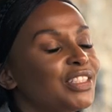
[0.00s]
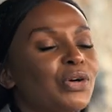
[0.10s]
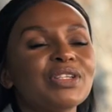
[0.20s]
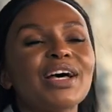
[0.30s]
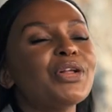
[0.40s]

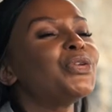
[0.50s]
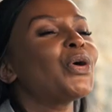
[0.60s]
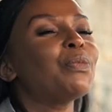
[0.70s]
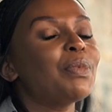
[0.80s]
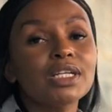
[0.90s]
Don't tell
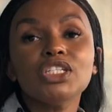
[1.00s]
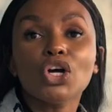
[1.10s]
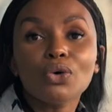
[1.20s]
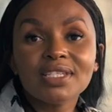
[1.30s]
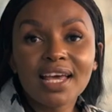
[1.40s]

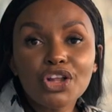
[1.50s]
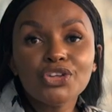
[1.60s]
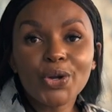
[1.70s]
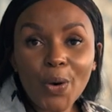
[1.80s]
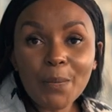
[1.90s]

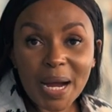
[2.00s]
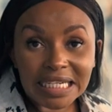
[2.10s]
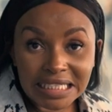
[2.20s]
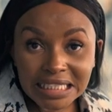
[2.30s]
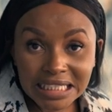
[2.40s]

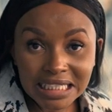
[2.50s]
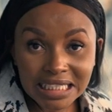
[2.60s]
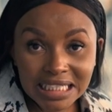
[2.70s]
nobody.